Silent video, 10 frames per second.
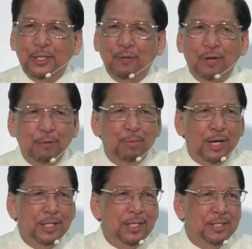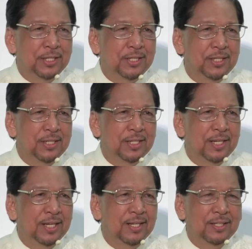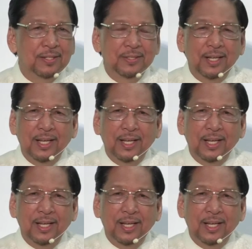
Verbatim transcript: of our bodies. No?